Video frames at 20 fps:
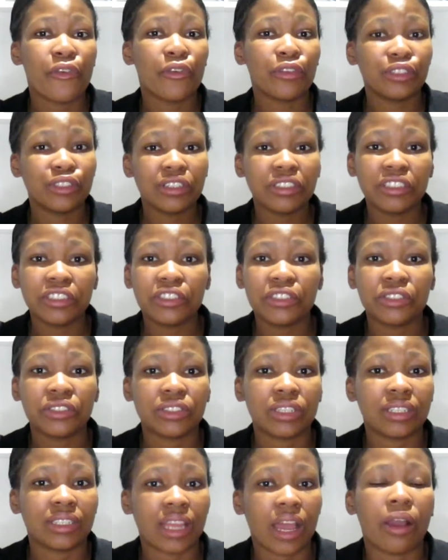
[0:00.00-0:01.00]
you still need to
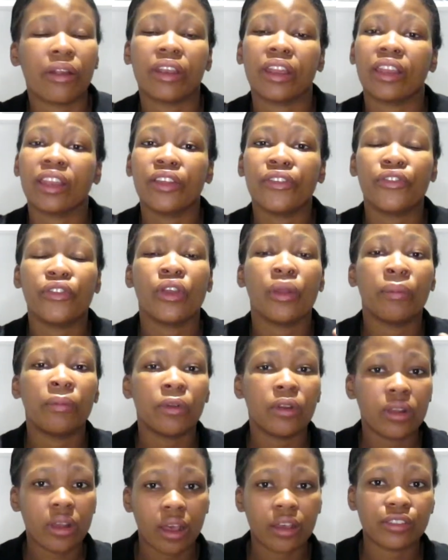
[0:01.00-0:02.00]
sit down, and if your
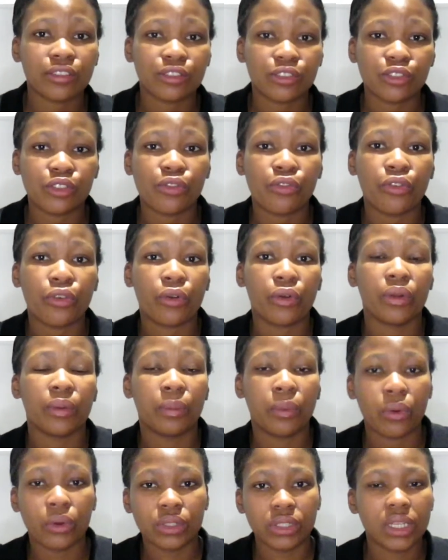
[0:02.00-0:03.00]
employer asks you for a
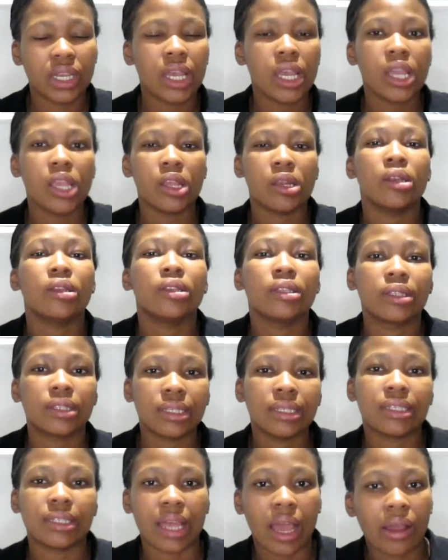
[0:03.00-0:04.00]
report, you need to
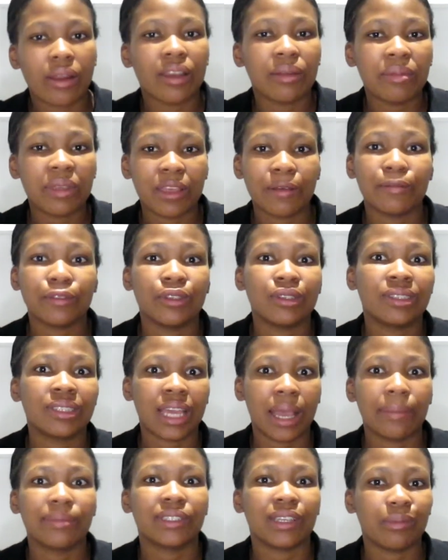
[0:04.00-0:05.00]
sit down and be able to
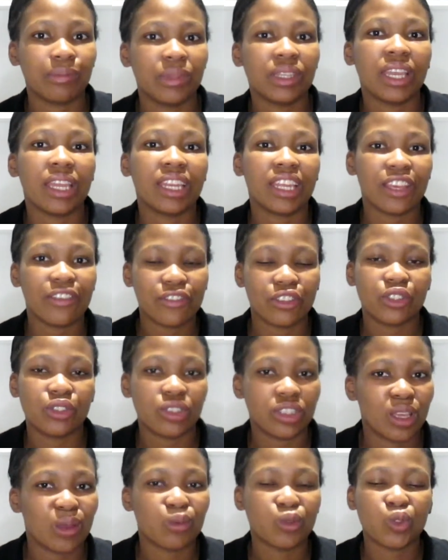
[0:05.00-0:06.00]
type something and give it
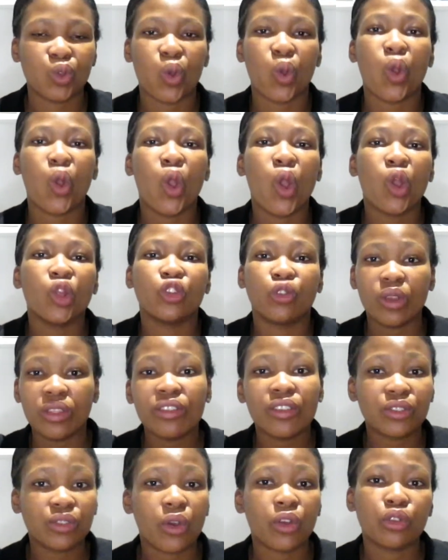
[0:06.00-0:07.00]
to them. So
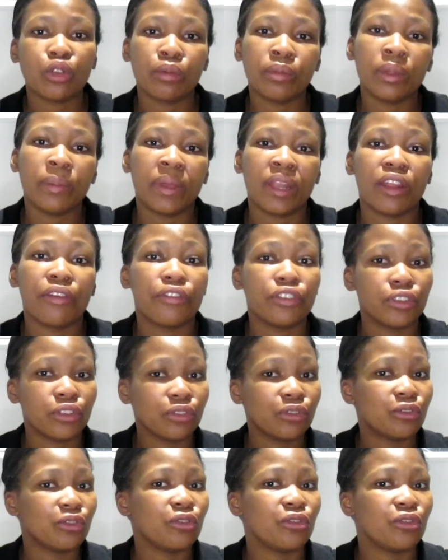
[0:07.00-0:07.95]
doing this course will be beneficial